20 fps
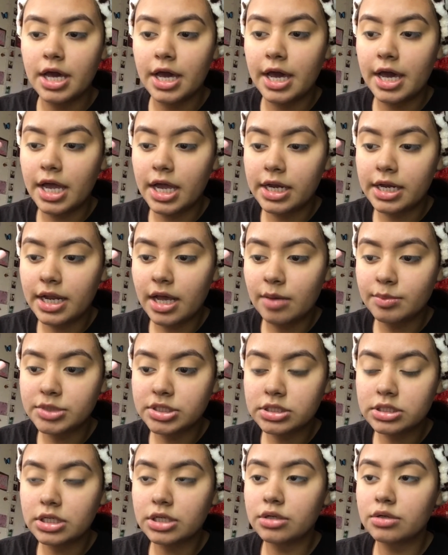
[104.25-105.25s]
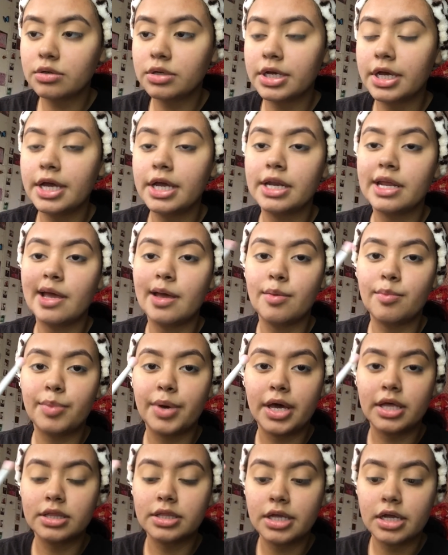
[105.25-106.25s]
And now I'm just gonna go ahead and
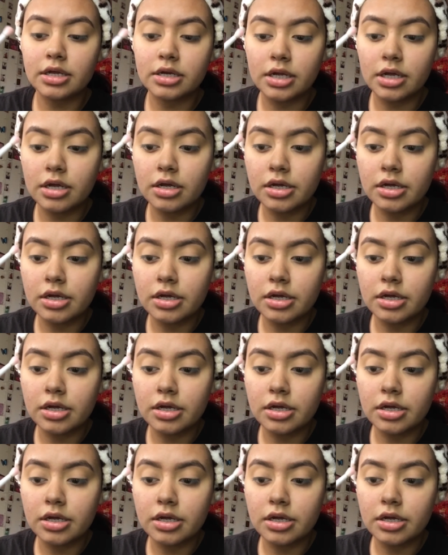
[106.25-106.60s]
pat that